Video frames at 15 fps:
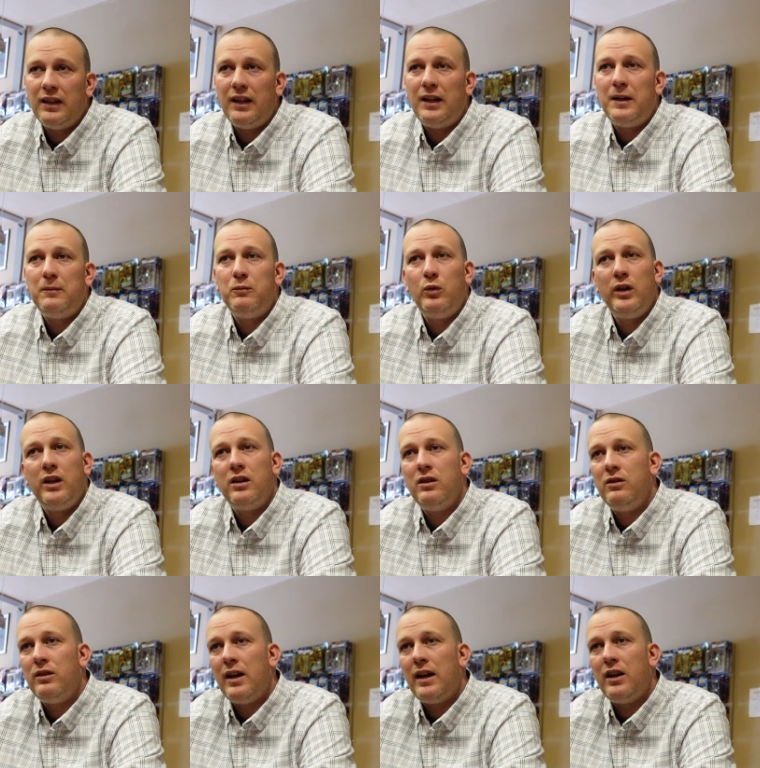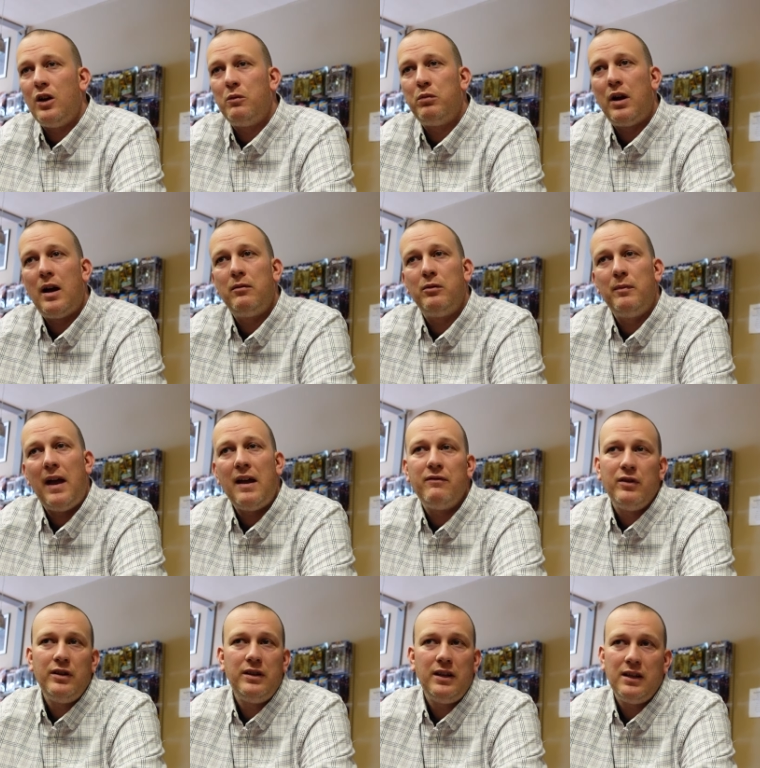Um, so, we can do that, no problem.
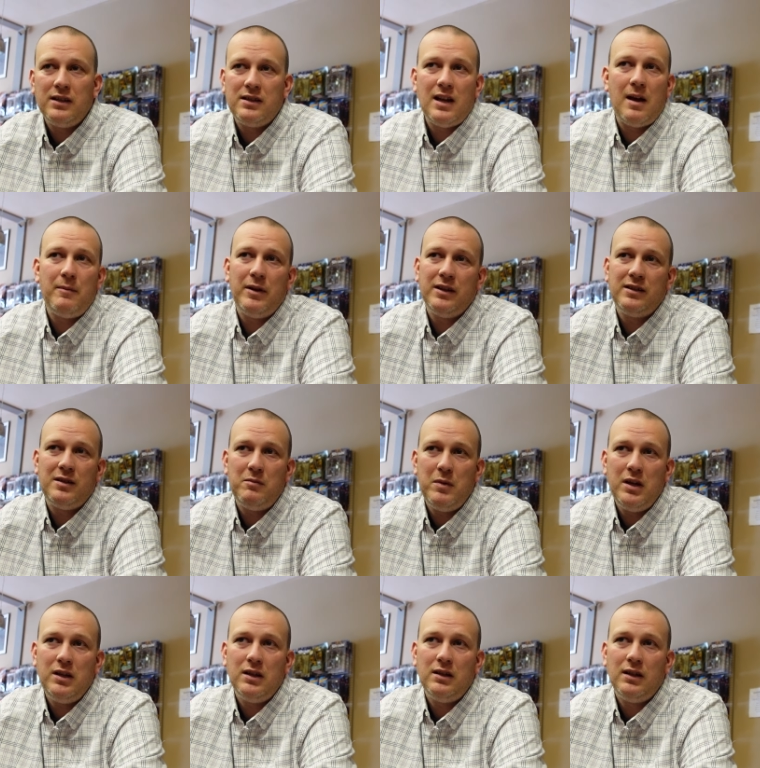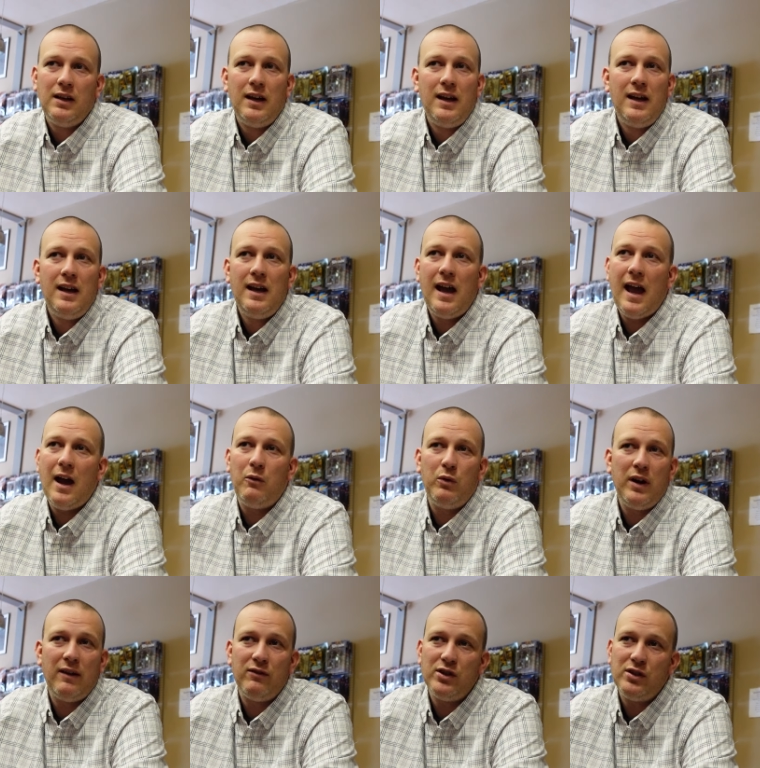Everything is Dominic's Dominion okay. at
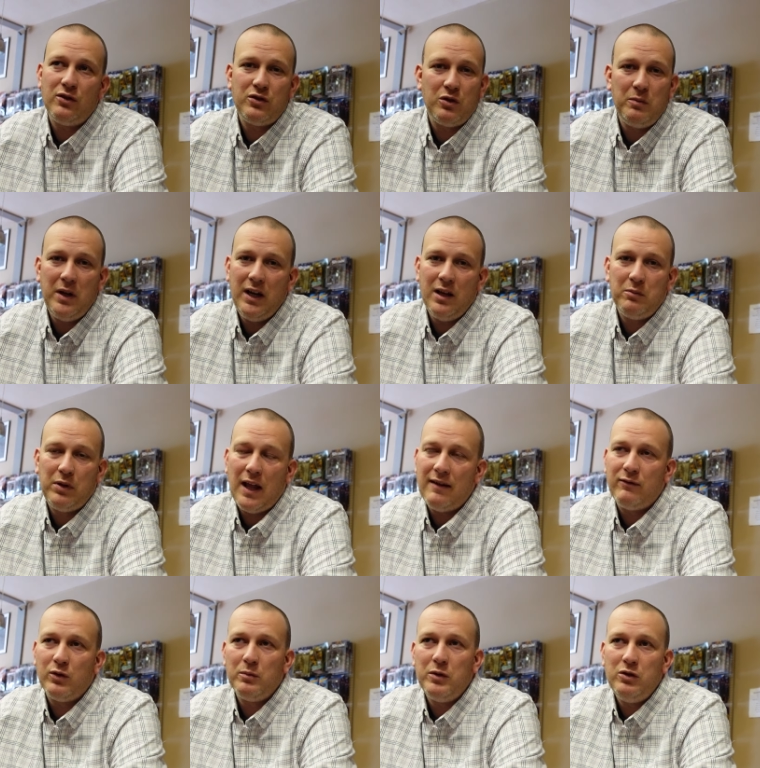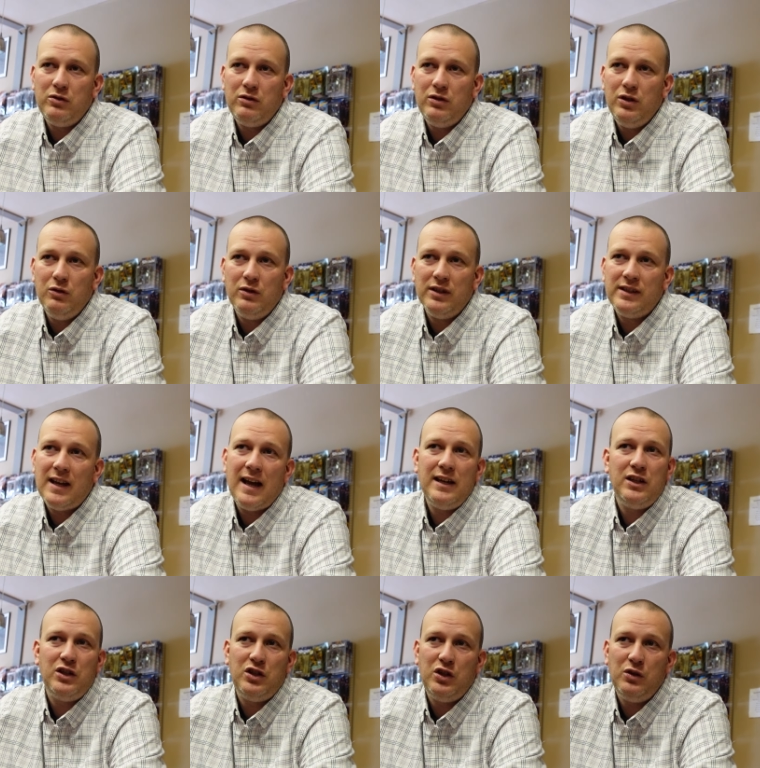whatever social media platform you, you
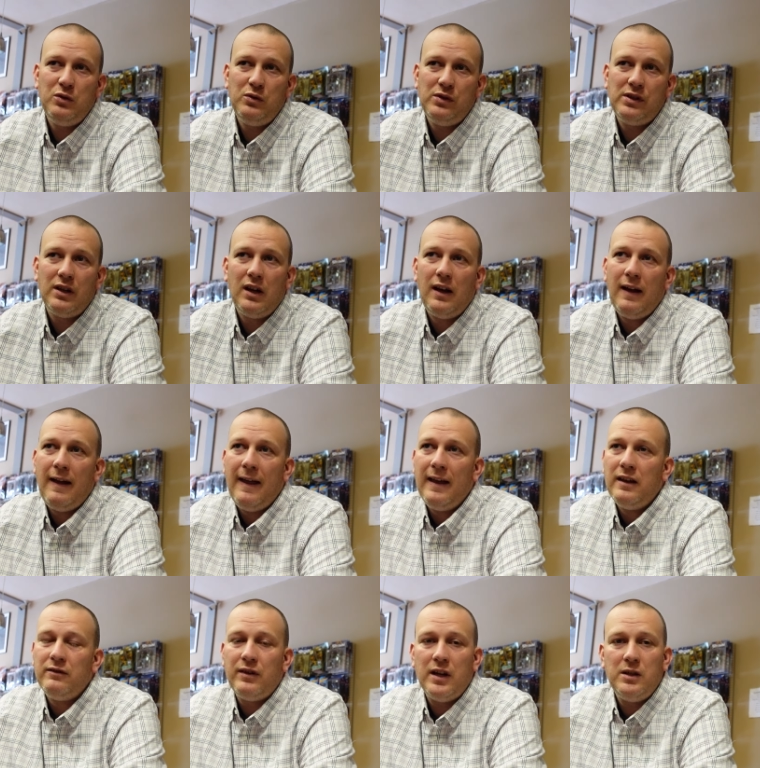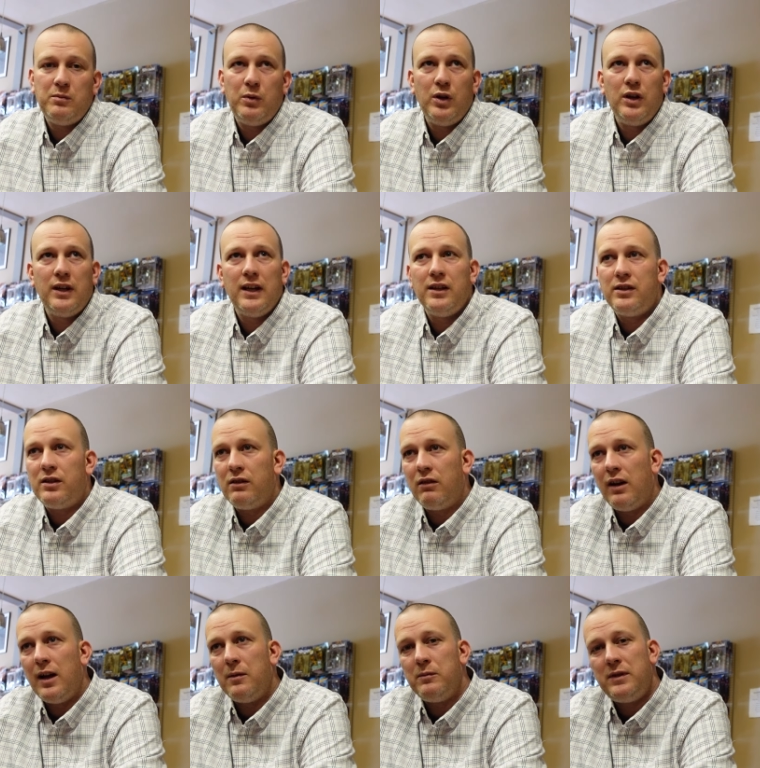decide to choose Facebook,
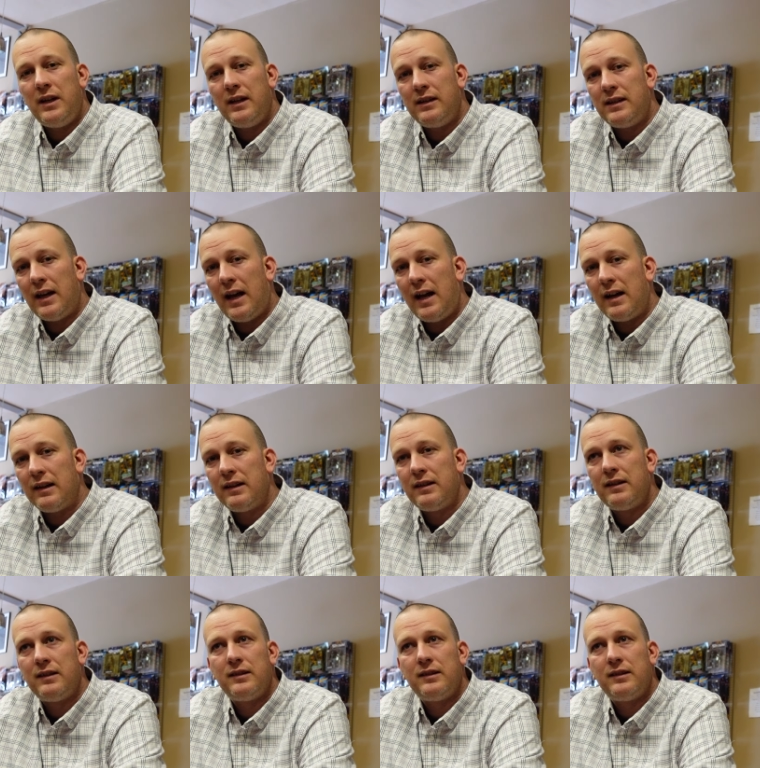Instagram, TikTok,